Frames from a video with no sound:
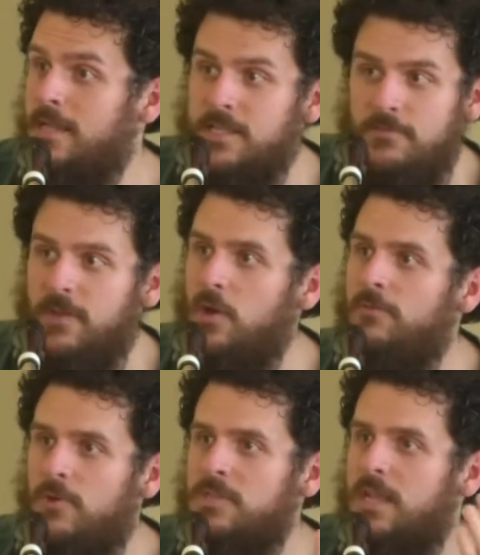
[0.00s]
That's the very
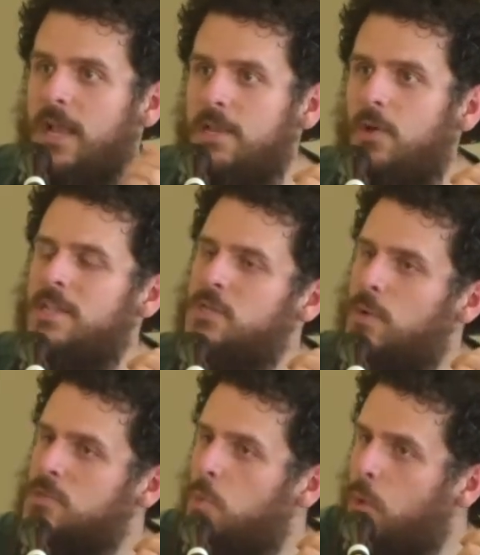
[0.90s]
first thing I do. And
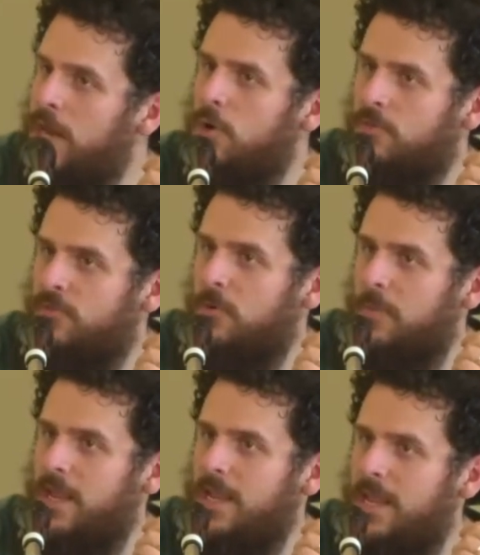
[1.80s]
so it's weird for
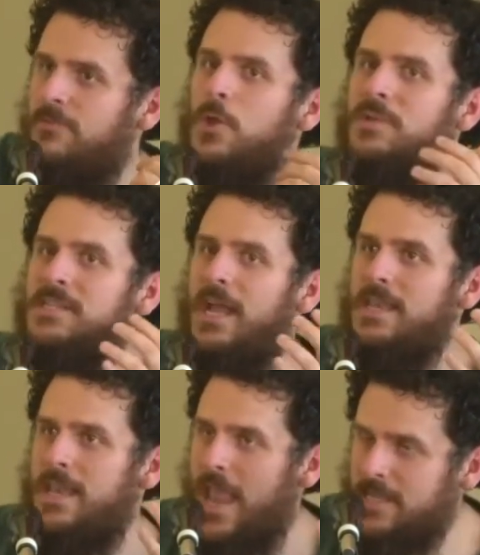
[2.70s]
me, even mm. though it's
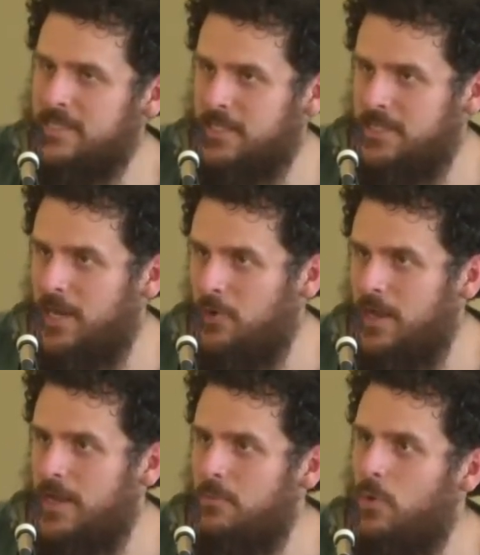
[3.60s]
not necessary
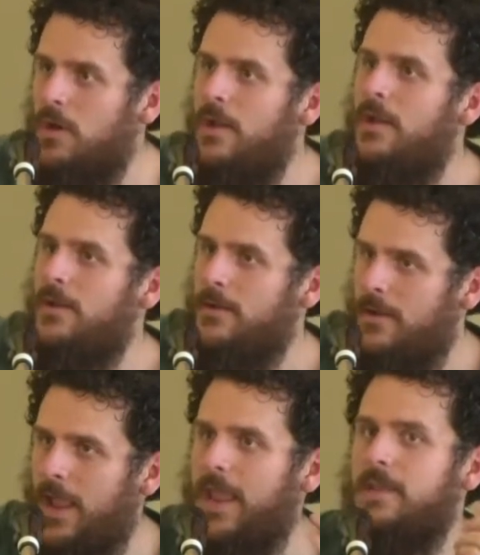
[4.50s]
That's anymore. Right. That's right.
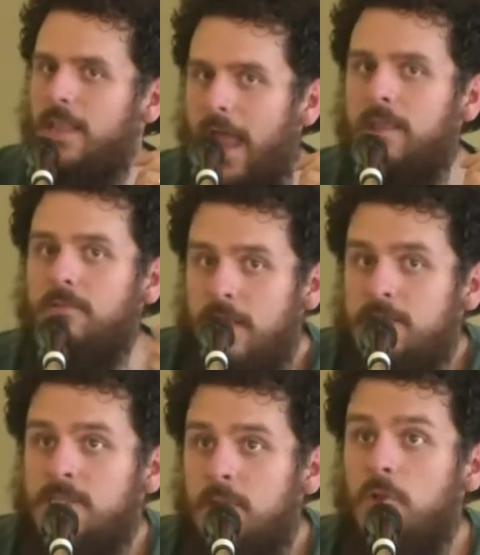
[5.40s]
And like
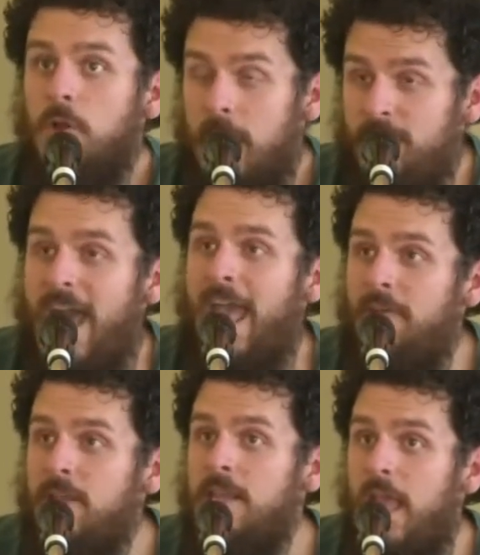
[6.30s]
it's yeah. similar. If I
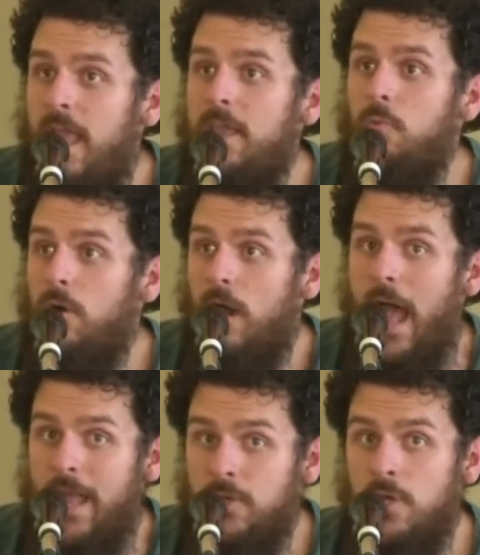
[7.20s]
have a day where
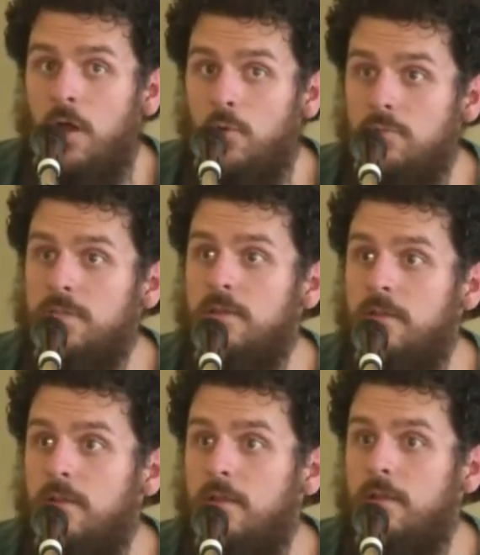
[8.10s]
I don't
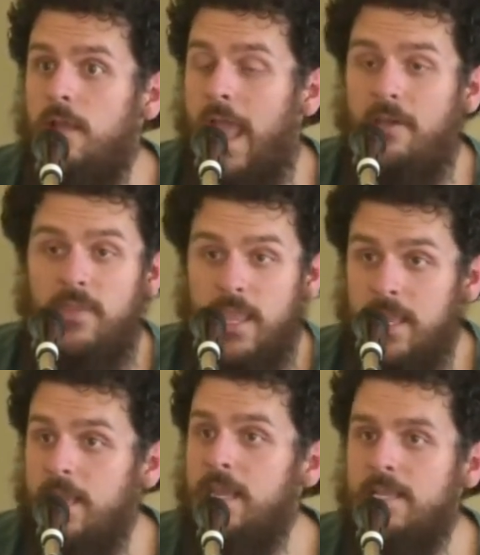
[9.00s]
yeah. have
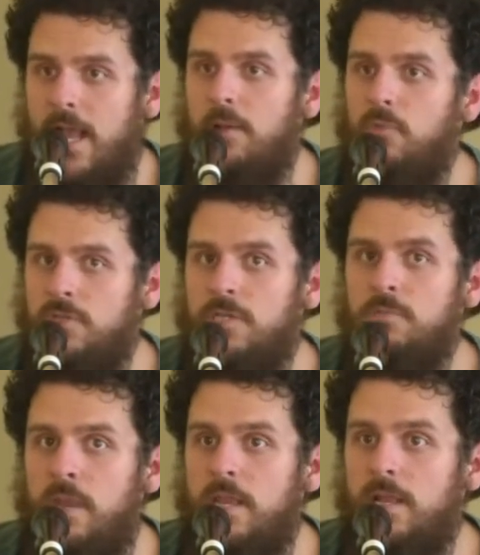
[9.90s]
any time with
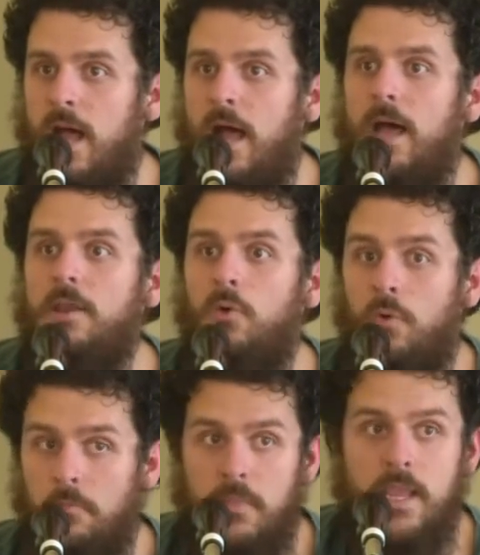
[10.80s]
just me and God
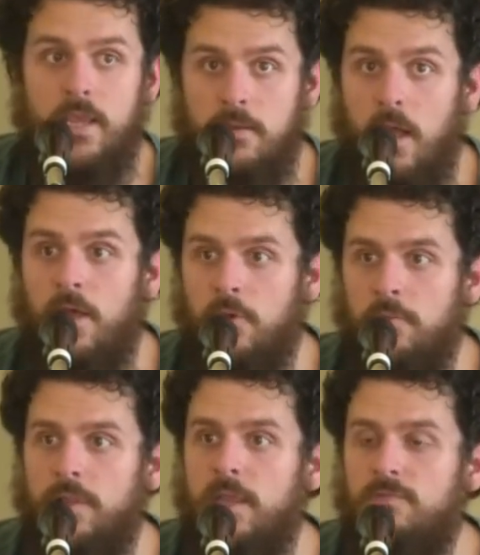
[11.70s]
or me and other
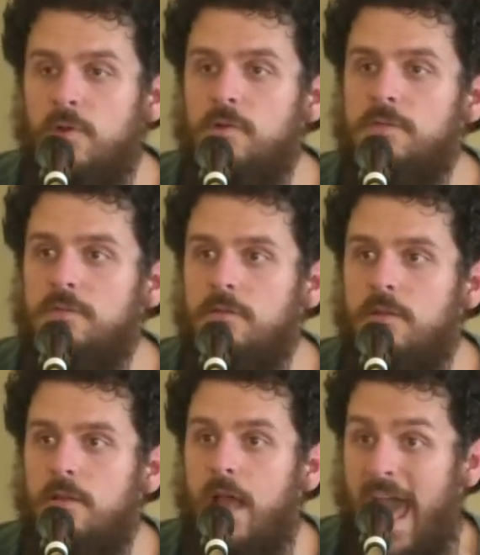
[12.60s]
believers,
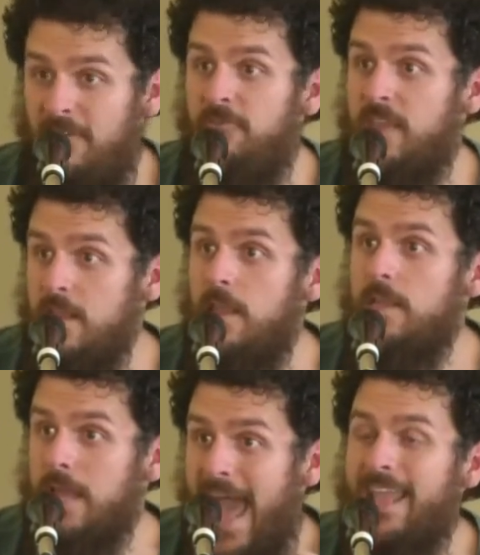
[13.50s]
I feel
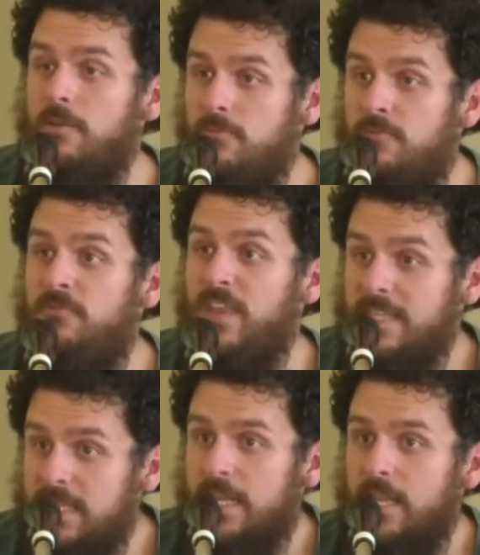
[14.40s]
it. I yeah, can my,
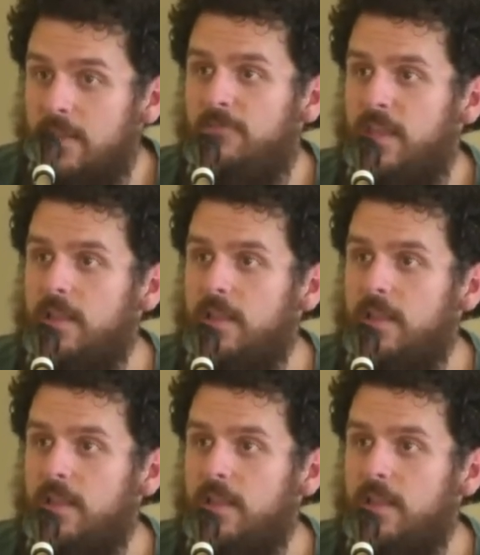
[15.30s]
physically mine is